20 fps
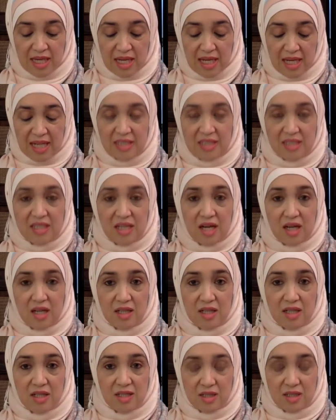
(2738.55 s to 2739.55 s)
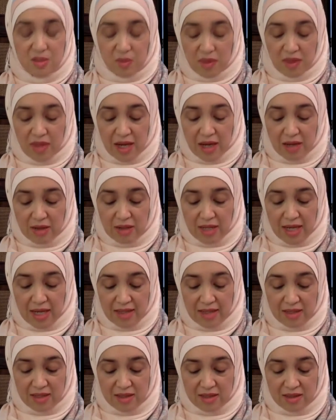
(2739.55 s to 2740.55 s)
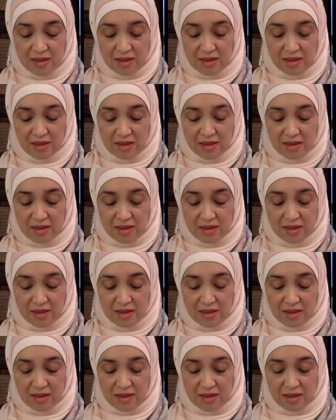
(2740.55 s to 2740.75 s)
in darkness without light.